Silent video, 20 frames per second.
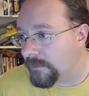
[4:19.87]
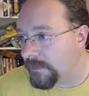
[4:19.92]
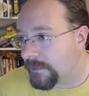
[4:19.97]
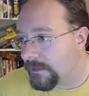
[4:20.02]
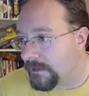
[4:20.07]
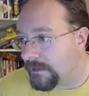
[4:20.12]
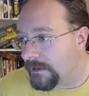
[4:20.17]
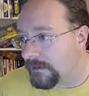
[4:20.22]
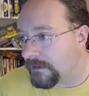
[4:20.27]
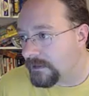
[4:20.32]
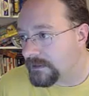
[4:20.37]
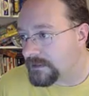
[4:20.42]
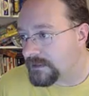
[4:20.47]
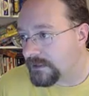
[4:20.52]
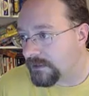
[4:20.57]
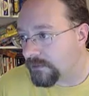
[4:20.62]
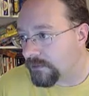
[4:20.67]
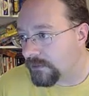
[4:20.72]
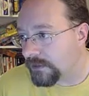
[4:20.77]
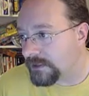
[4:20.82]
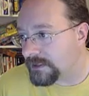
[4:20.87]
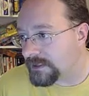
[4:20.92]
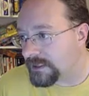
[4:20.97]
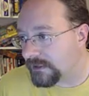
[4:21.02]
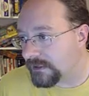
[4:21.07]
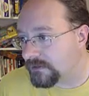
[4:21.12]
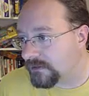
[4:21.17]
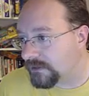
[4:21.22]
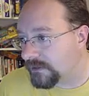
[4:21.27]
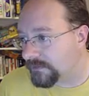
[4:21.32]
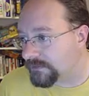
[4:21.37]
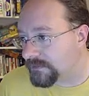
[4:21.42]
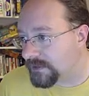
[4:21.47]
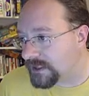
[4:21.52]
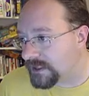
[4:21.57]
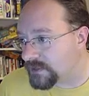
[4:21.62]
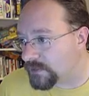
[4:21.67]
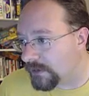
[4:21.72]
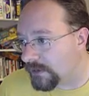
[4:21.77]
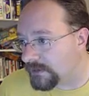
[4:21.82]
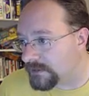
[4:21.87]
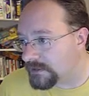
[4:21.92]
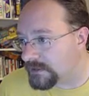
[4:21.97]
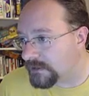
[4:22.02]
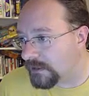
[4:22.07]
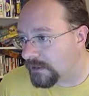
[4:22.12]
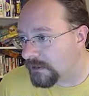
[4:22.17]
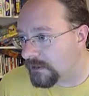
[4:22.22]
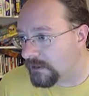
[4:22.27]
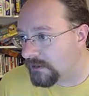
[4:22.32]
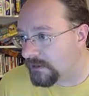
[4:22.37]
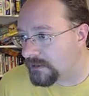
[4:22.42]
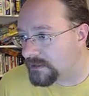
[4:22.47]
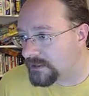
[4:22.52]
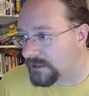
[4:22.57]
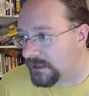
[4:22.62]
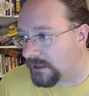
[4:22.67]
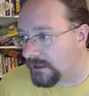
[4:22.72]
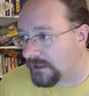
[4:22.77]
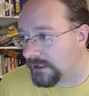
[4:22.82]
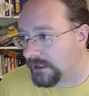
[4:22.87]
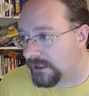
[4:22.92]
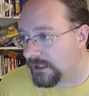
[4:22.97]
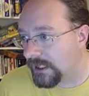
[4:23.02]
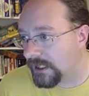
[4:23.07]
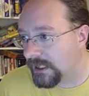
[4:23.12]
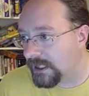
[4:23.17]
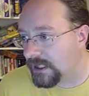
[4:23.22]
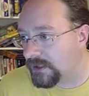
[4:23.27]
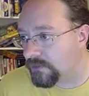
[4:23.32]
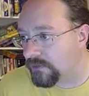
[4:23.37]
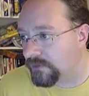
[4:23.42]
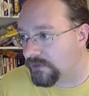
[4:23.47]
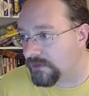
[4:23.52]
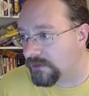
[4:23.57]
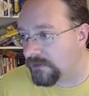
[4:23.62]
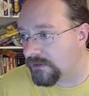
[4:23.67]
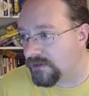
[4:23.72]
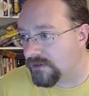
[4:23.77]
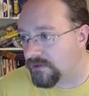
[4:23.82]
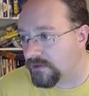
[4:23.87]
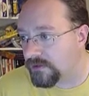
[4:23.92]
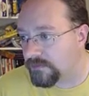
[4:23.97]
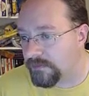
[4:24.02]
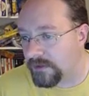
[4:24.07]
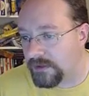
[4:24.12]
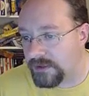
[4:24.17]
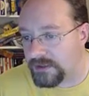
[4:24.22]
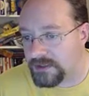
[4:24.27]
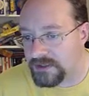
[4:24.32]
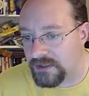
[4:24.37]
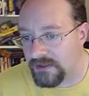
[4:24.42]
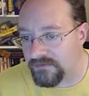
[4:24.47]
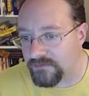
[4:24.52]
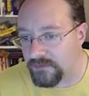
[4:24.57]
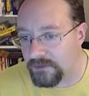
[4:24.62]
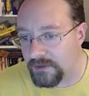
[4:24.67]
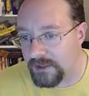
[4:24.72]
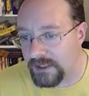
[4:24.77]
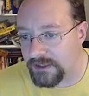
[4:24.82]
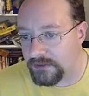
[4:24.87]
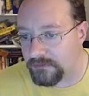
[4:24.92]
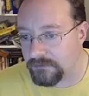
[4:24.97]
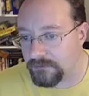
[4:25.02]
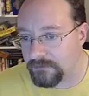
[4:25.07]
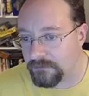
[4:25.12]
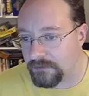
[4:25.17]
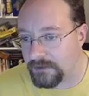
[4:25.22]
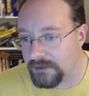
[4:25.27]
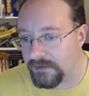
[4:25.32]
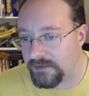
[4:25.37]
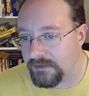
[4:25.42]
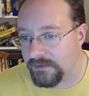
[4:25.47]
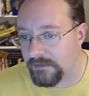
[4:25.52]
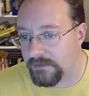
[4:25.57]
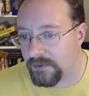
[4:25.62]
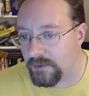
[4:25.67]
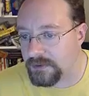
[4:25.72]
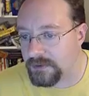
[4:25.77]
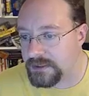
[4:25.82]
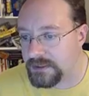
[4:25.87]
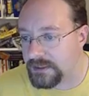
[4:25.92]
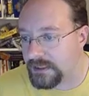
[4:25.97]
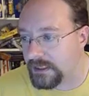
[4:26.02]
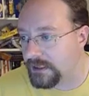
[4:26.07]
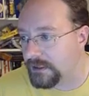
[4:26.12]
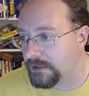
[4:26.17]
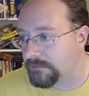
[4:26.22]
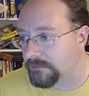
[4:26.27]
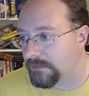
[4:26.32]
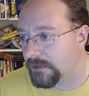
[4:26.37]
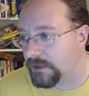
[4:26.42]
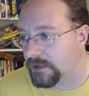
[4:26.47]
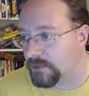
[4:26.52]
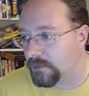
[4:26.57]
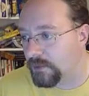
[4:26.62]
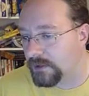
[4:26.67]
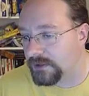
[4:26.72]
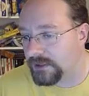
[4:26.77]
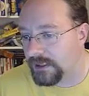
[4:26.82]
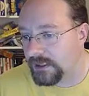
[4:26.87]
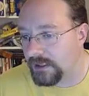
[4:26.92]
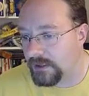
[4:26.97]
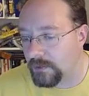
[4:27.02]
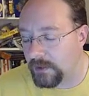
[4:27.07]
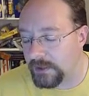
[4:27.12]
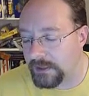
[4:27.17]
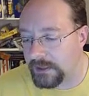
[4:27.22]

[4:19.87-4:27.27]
Let's see, we're going to download updates while installing, and we'll do the third-party software. I don't really think I'm going to need it, but what the heck, why not?